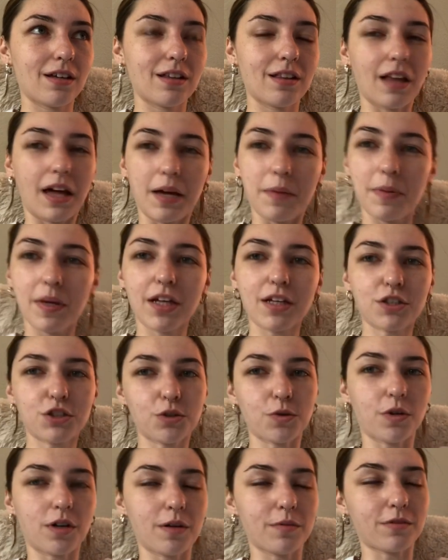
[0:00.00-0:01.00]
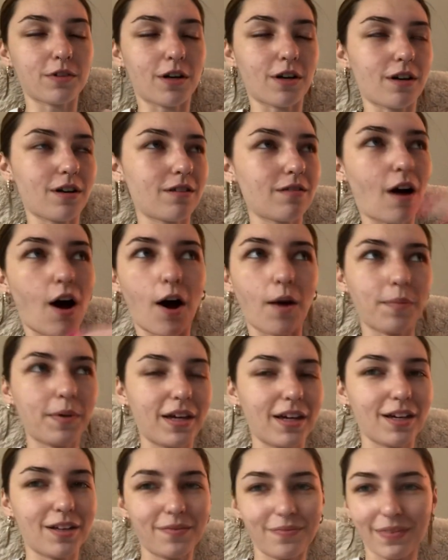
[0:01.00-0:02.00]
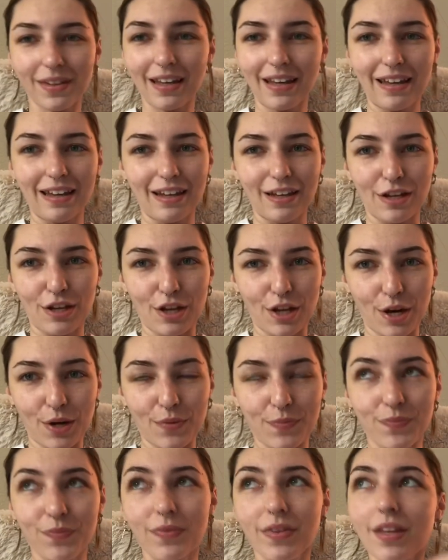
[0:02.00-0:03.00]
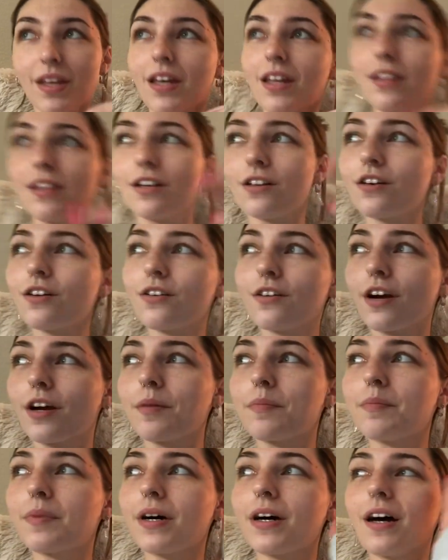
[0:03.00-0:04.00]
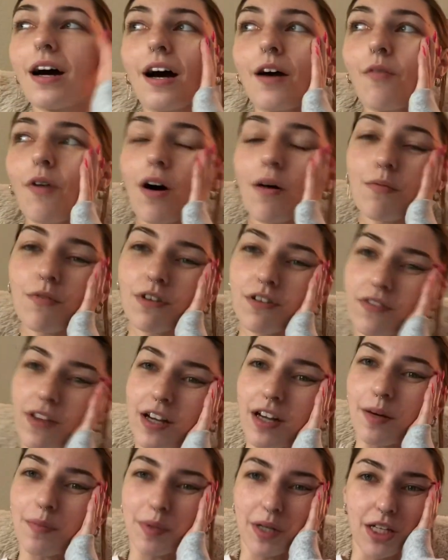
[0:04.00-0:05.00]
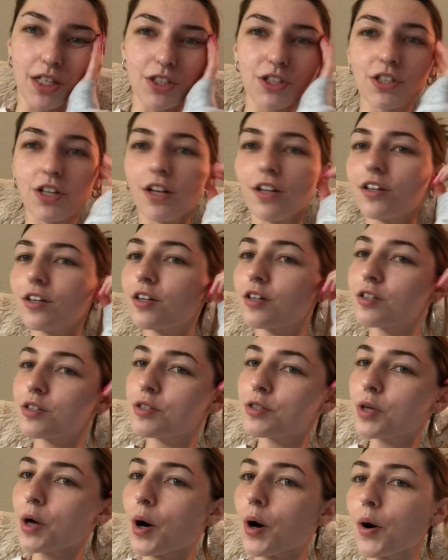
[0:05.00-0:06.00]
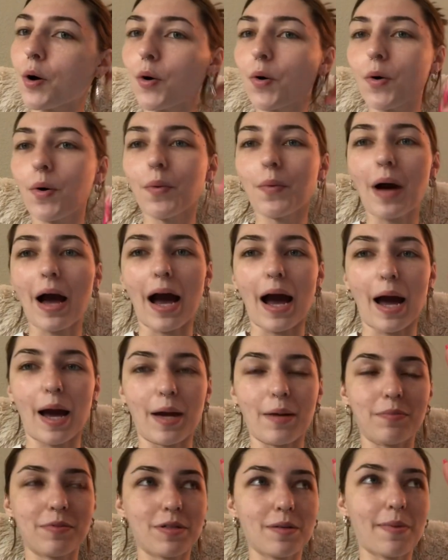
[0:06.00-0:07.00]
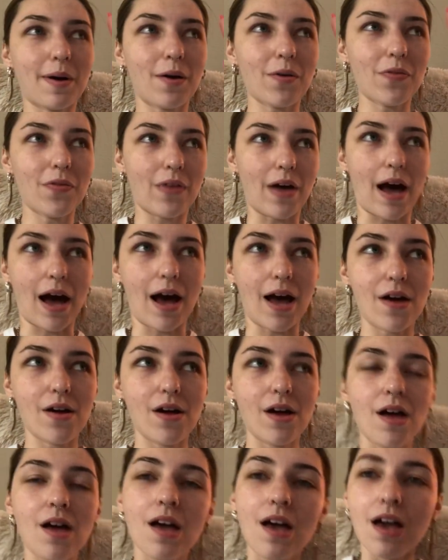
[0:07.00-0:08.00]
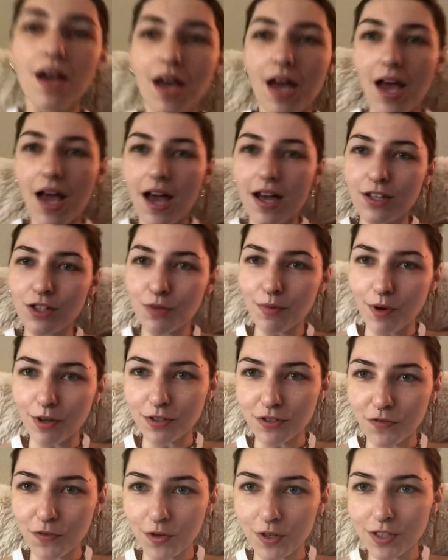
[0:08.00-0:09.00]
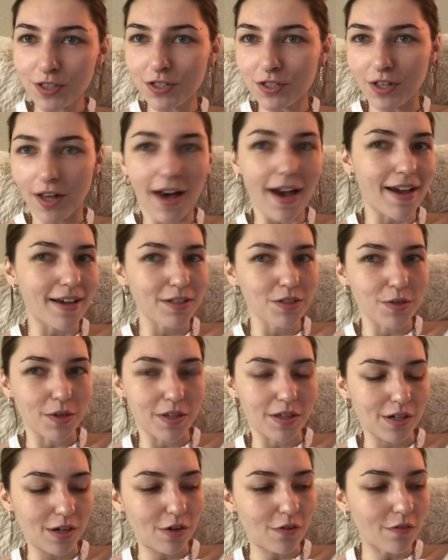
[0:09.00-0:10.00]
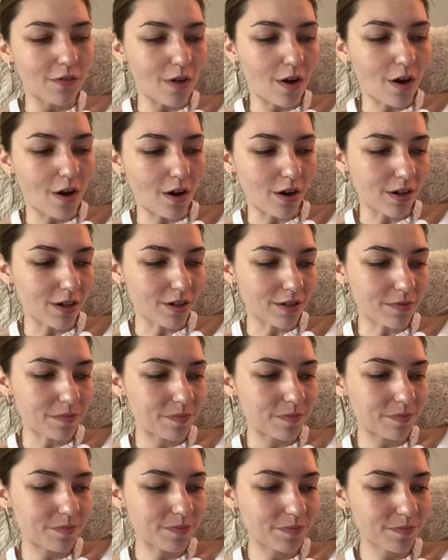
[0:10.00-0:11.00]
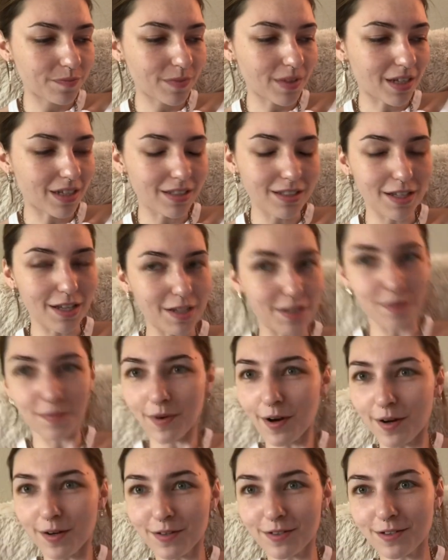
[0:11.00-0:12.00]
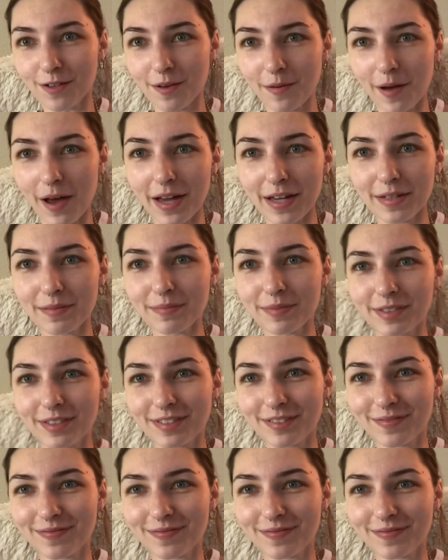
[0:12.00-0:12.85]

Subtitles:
light pink, sure, dark, hot pink, no. They look great, but I want more of like a peach color, so hyped about that. Tomorrow's the 4th of July, so I think I'll vlog today and tomorrow, so I'm hyped.